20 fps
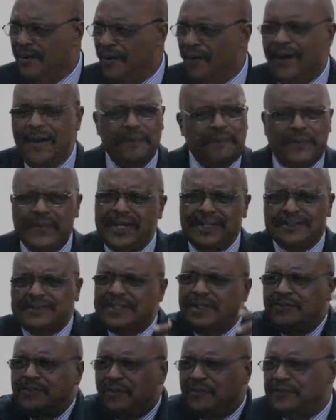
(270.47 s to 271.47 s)
or a
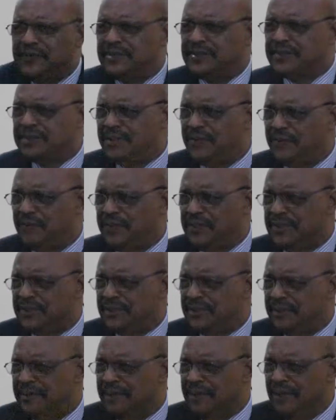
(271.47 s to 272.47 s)
president of this
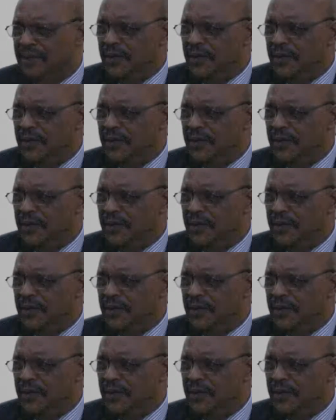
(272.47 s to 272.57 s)
division.